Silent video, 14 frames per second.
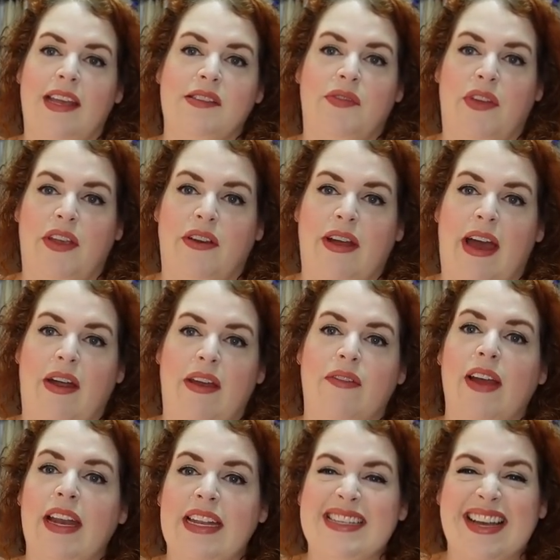is figure out if
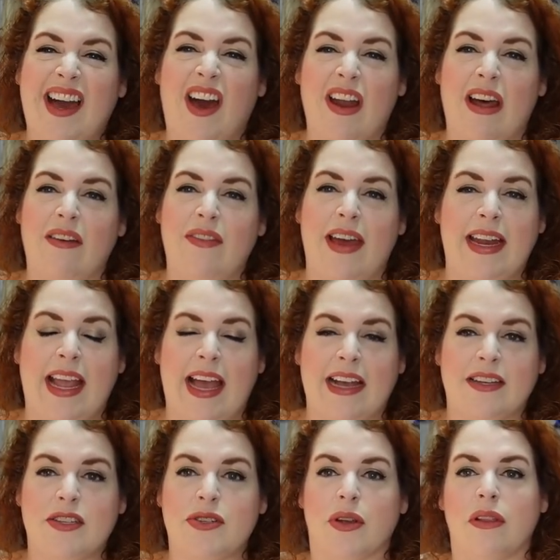I need to cut off any
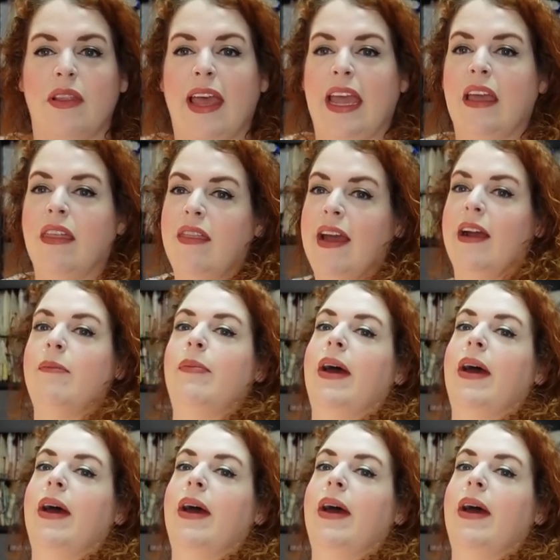extra length there.